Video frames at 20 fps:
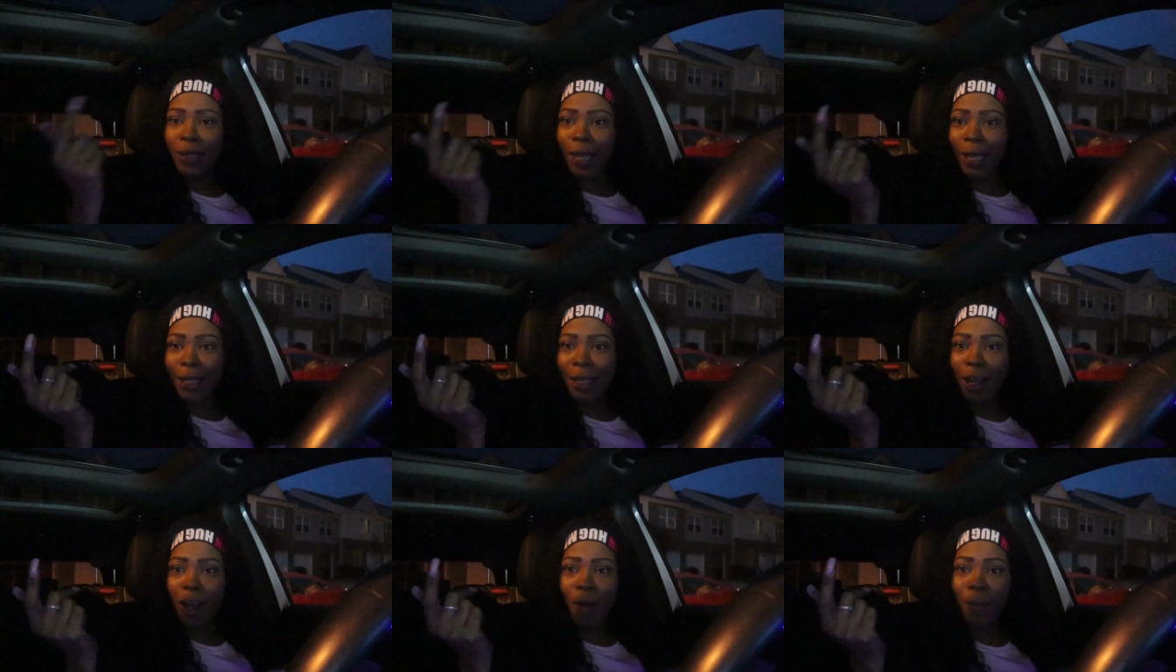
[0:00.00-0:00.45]
a
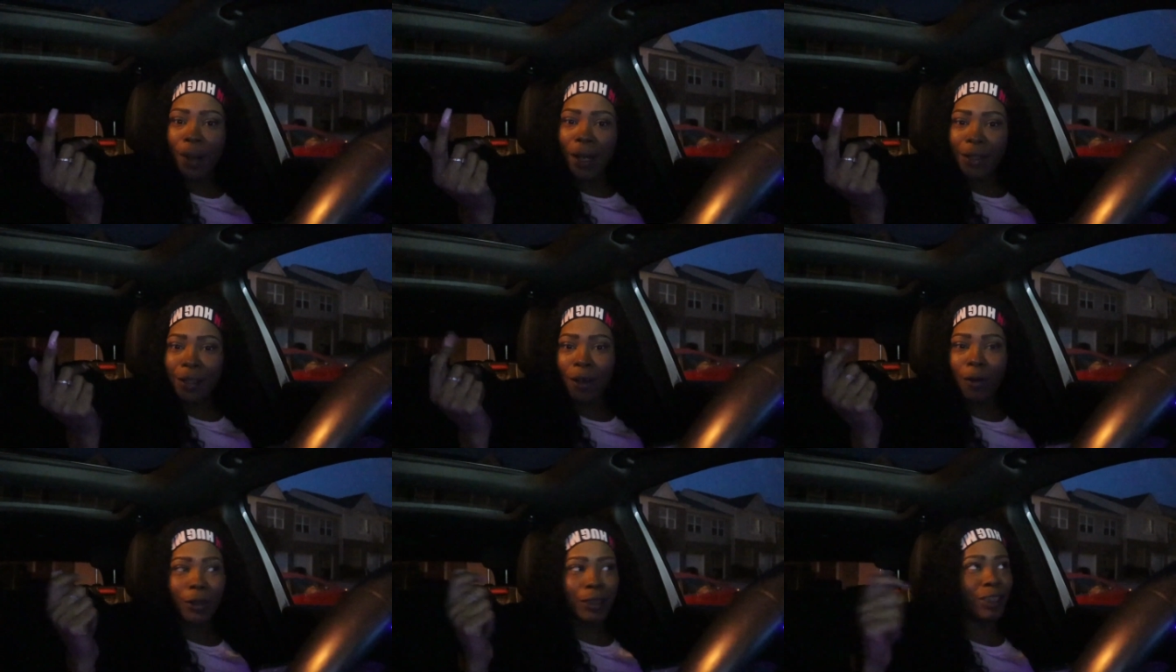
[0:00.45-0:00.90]
lot of y'all
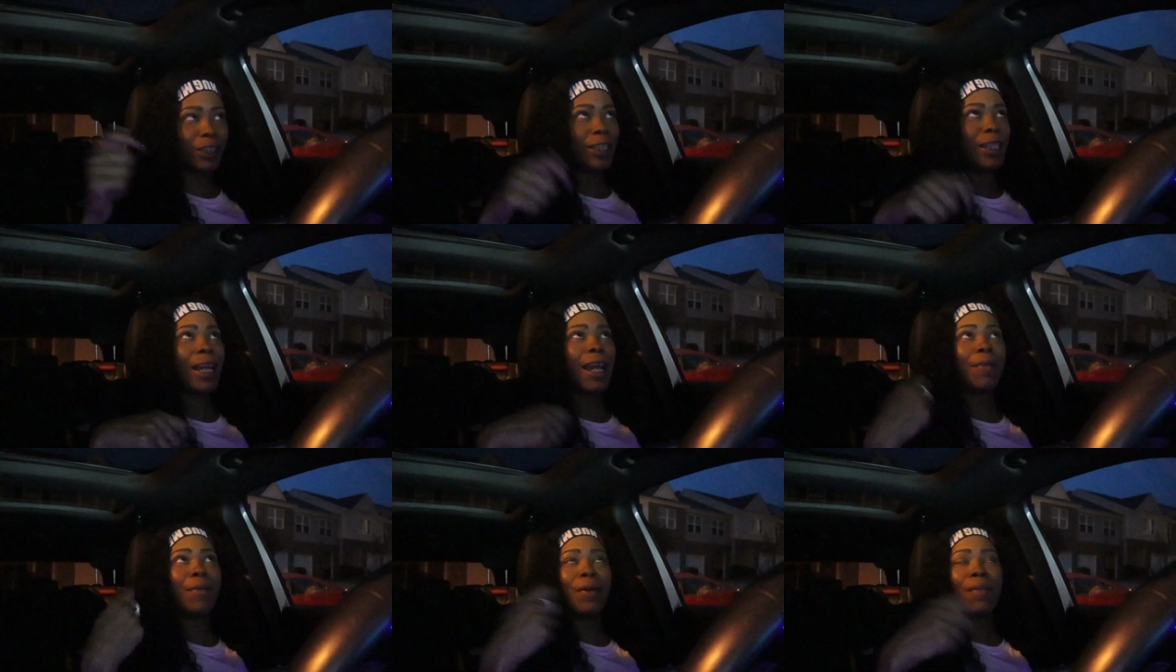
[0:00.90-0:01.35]
might know her.
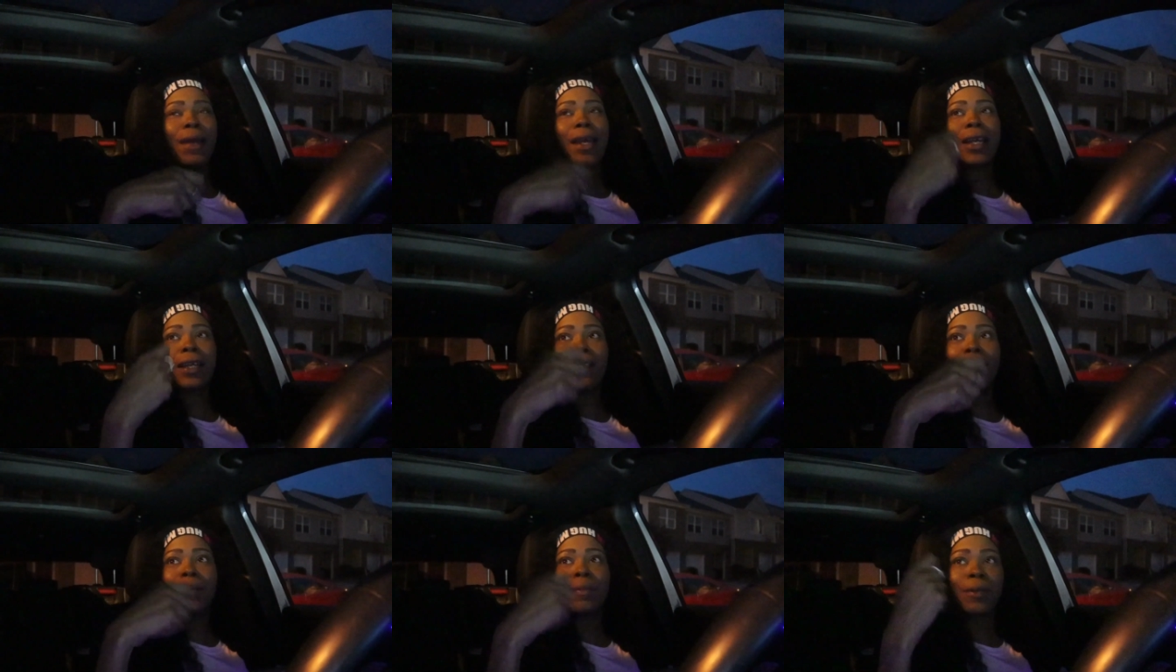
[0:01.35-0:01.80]
She had me
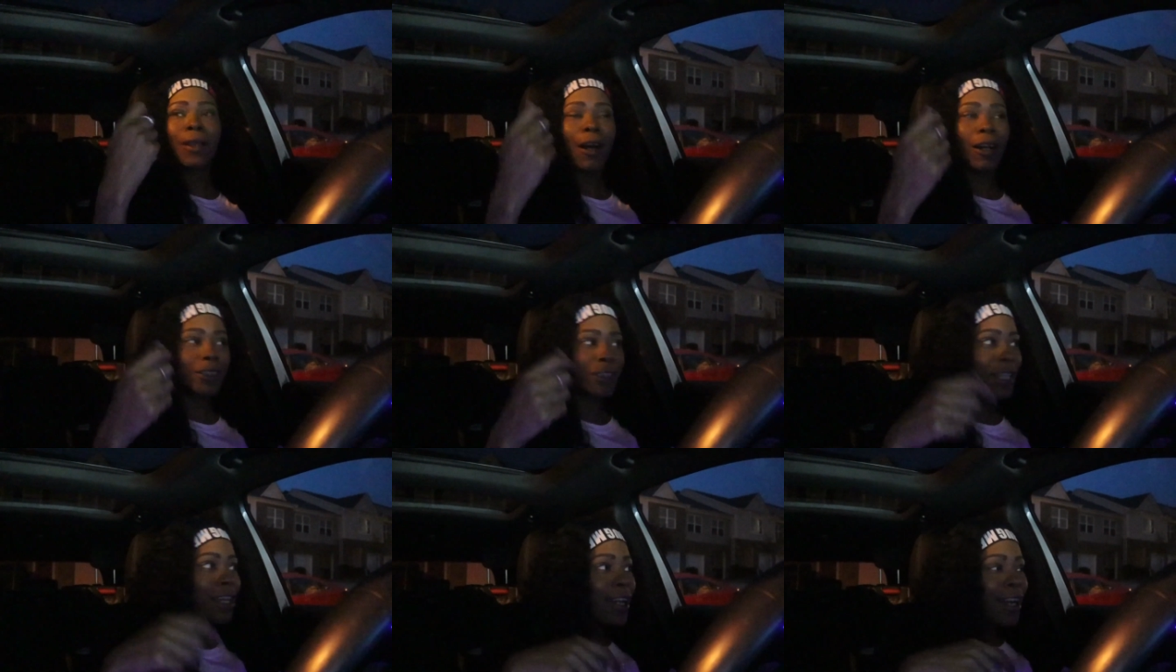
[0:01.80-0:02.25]
making lip
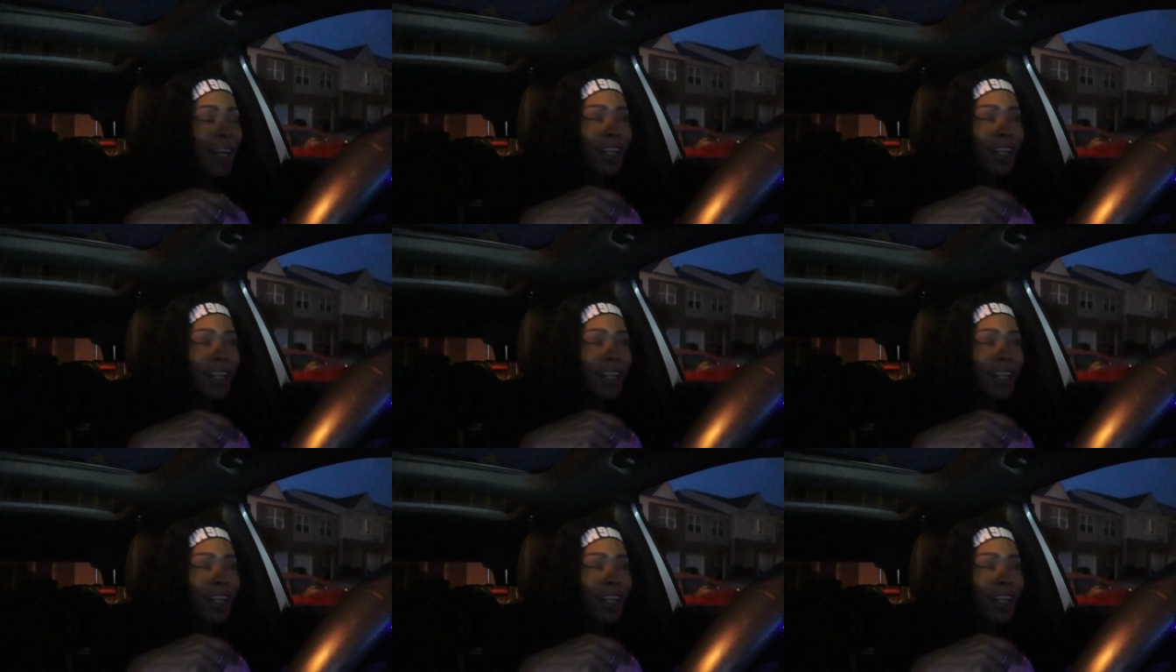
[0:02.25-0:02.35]
gloss.